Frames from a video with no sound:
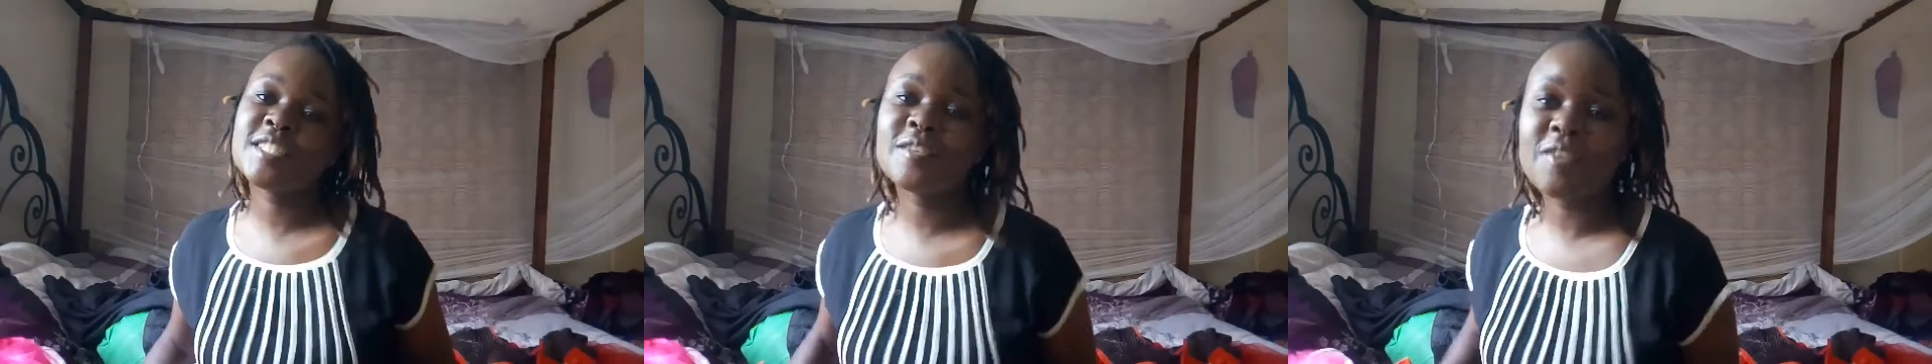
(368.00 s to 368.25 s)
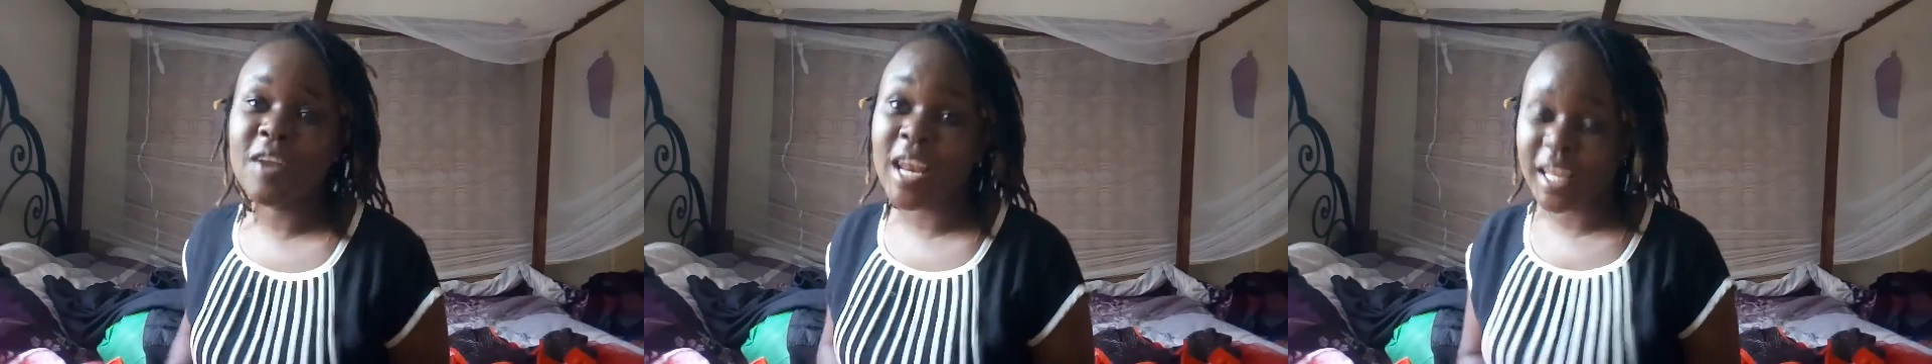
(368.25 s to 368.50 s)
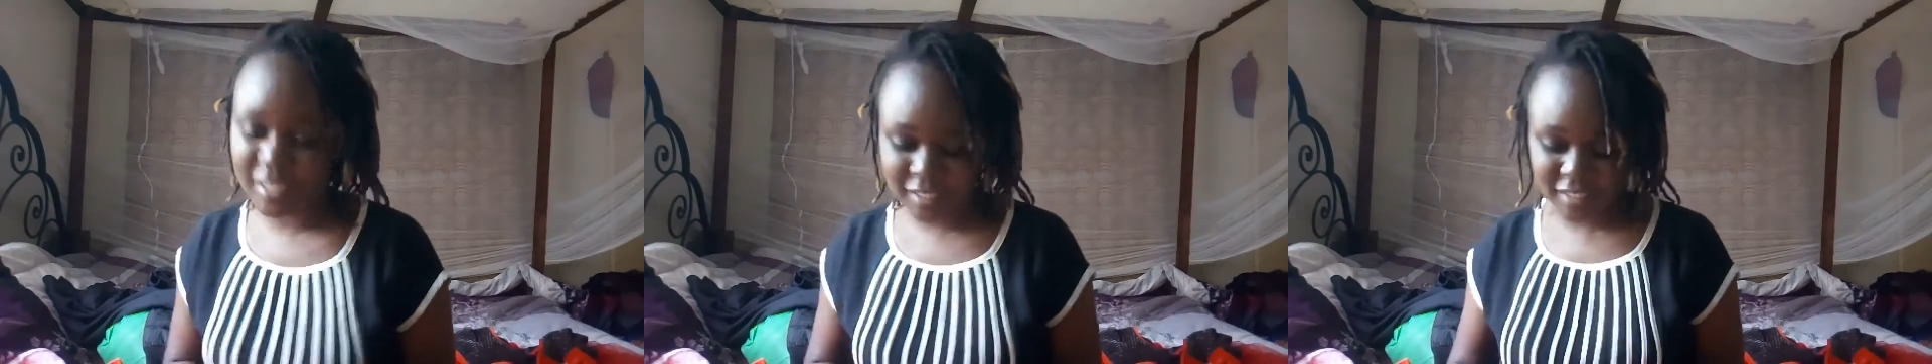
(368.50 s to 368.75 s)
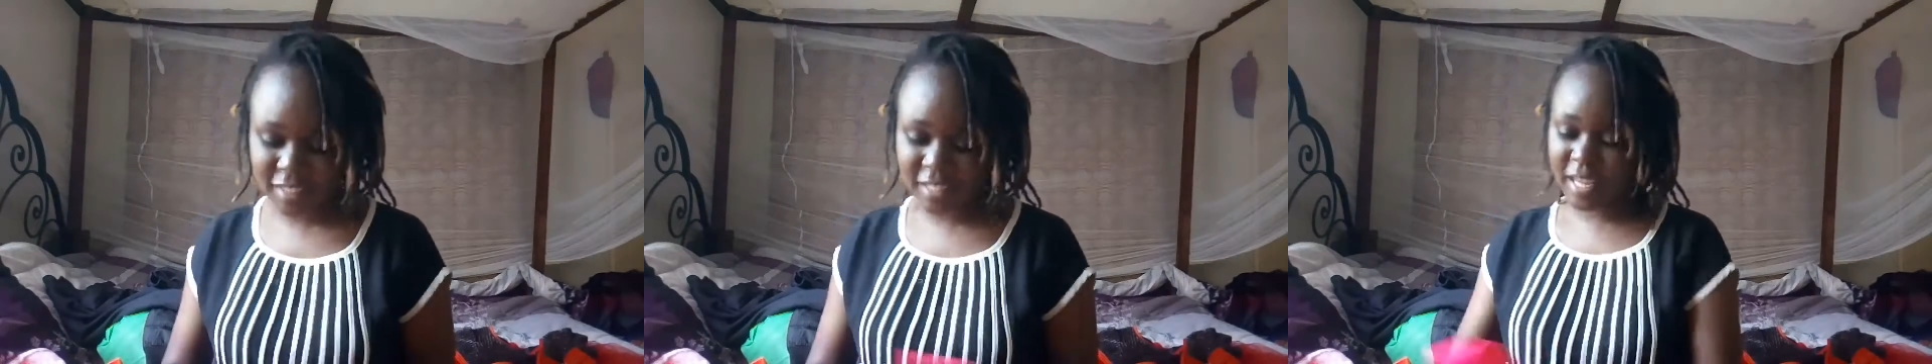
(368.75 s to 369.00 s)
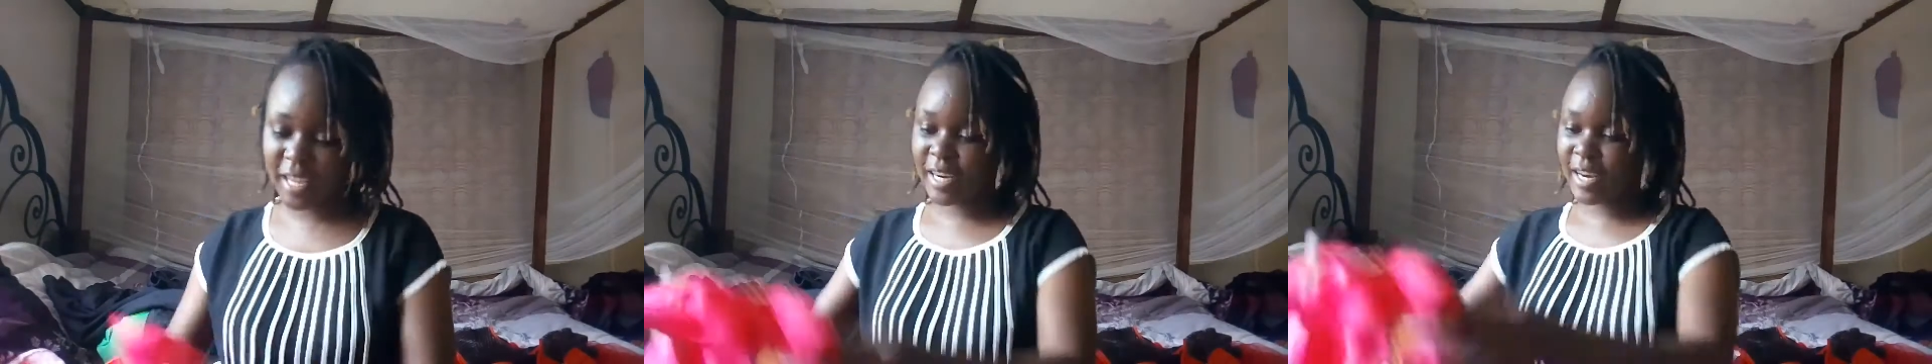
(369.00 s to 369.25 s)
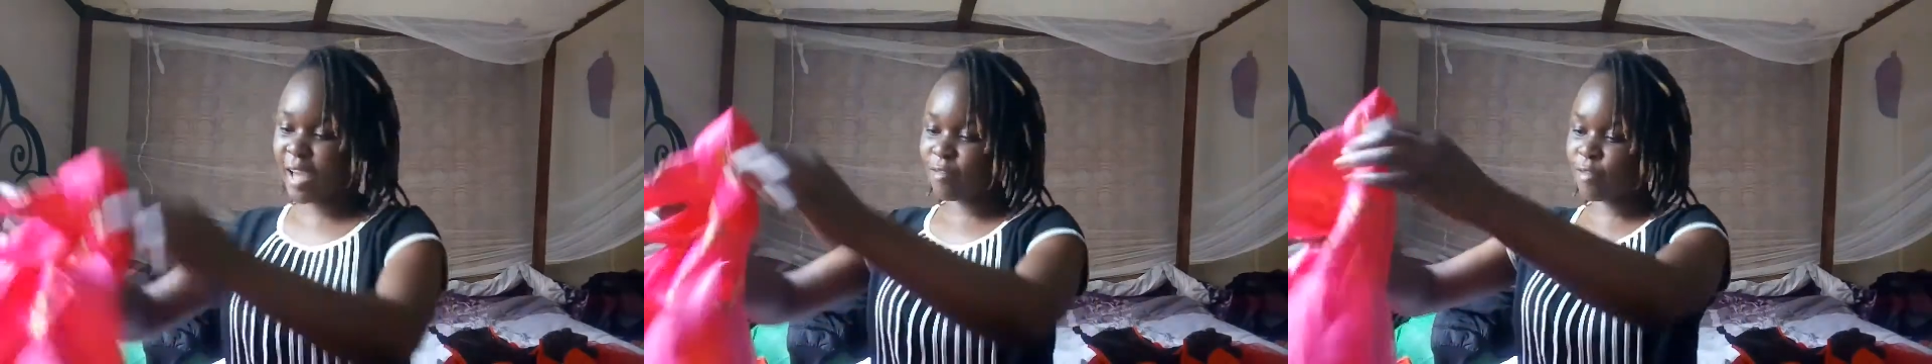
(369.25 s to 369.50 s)
for last. And
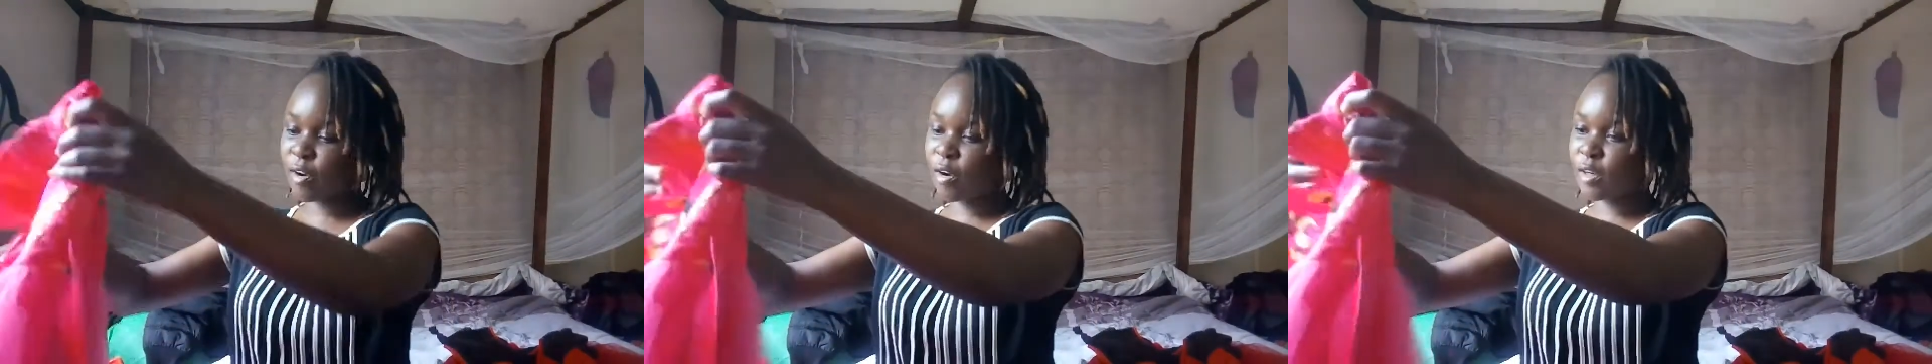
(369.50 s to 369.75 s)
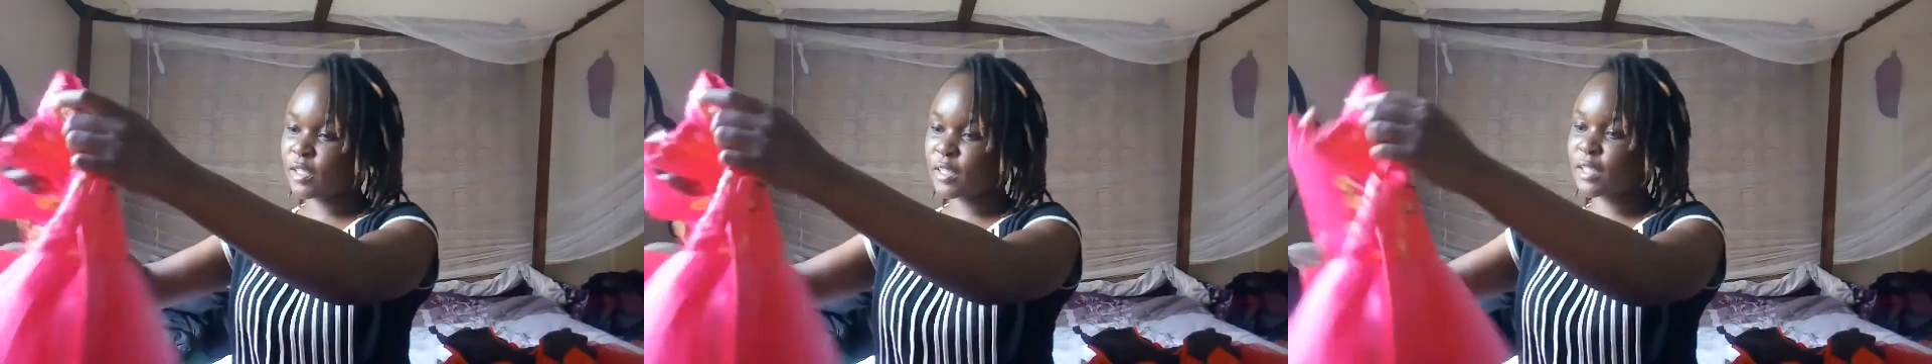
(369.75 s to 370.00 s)
I've got